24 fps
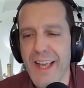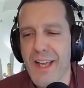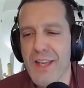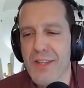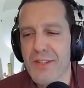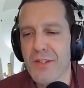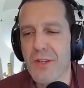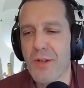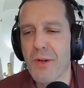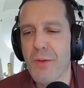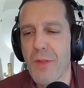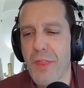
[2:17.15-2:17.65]

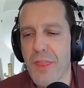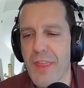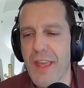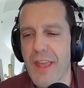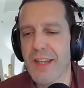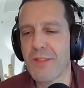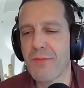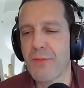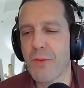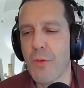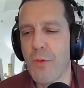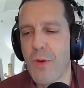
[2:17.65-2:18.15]
So
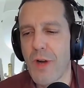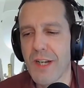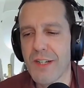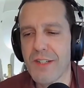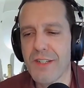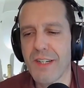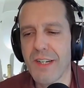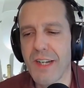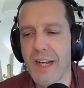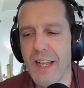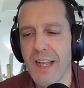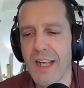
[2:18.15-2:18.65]
thanks for
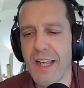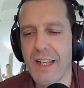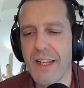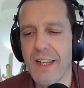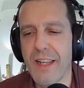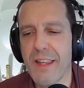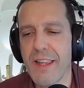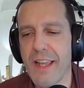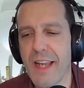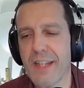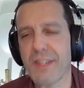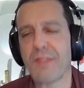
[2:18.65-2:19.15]
watching and
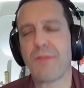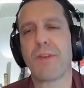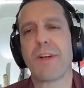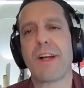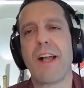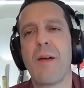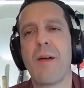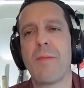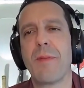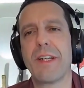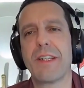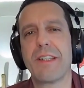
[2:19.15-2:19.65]
thanks for
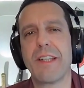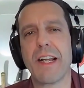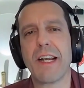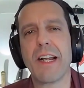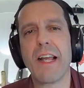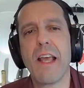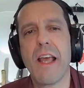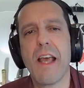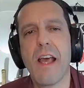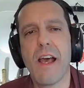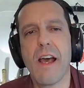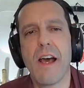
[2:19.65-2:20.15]
commenting.
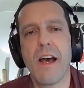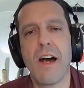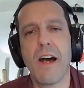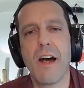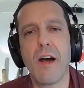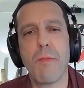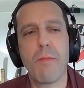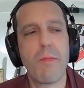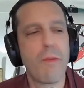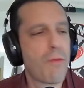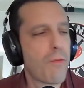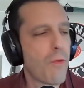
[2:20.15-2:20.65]

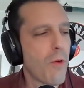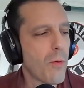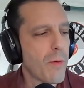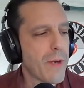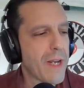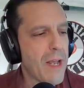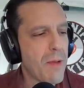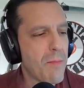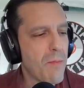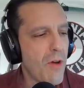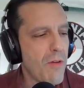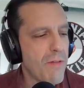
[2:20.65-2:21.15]
Before we
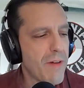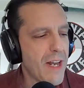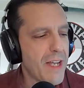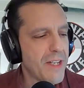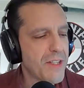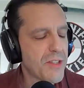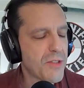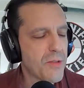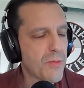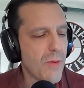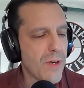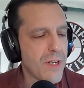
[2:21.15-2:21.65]
get moving, I
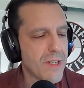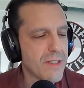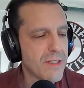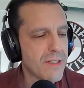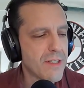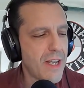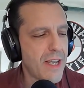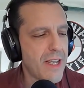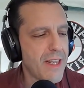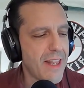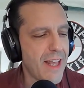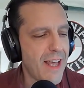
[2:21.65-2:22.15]
just want to
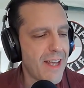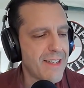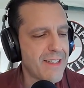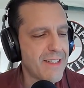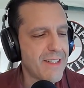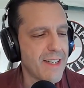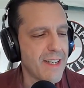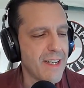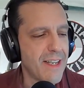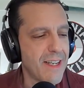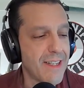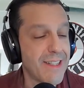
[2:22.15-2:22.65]
say that
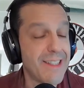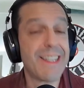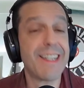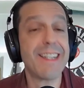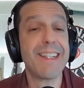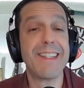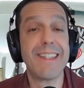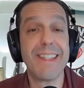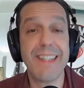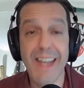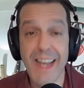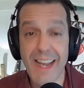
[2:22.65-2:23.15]

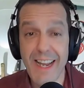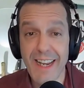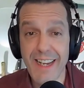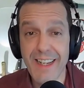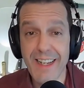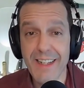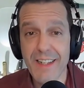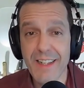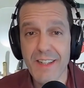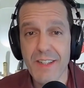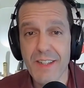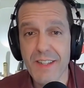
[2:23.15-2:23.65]
today
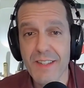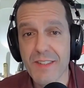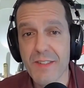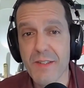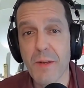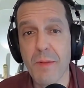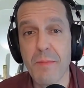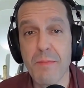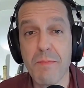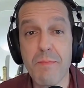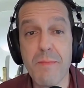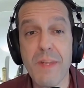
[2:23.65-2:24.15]
is
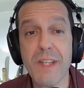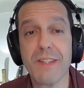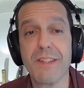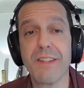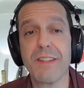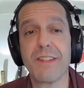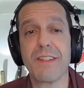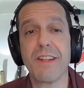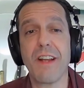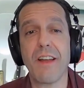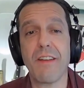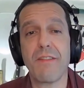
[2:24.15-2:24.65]

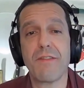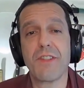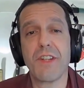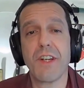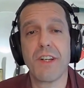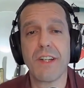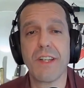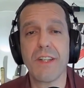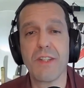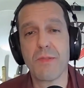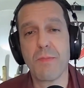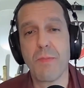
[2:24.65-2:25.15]
Mrs. Knife
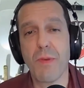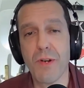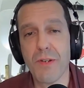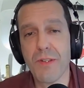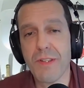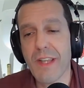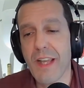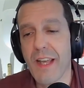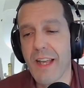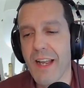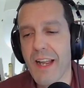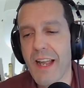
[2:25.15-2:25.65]
Junkie's
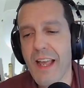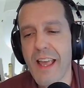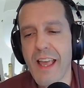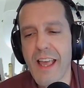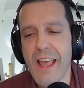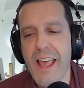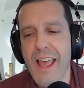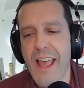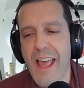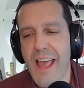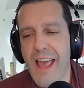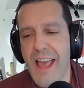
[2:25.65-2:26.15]
birthday,
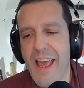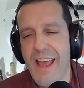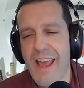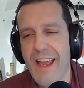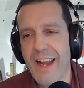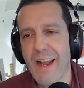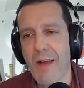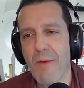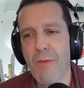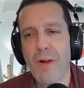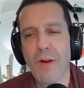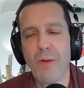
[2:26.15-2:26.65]
and
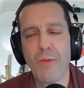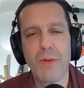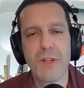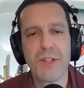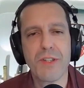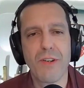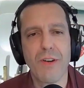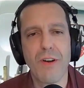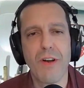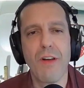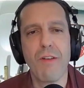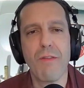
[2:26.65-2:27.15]
I want to wish
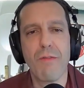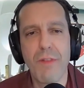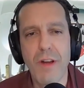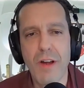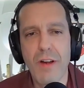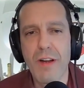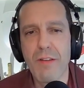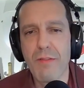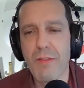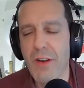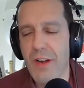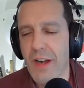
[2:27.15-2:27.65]
her a
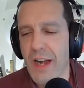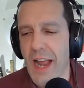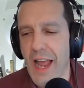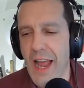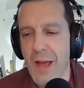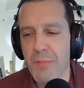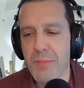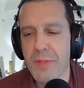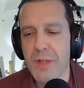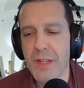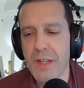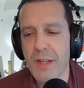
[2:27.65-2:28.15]
very, very
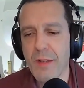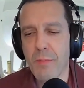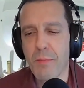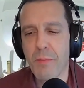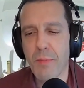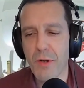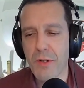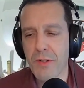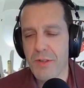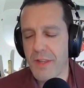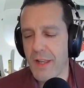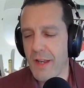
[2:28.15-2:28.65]
happy
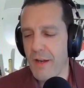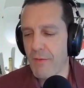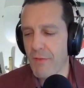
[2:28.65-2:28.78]
birthday.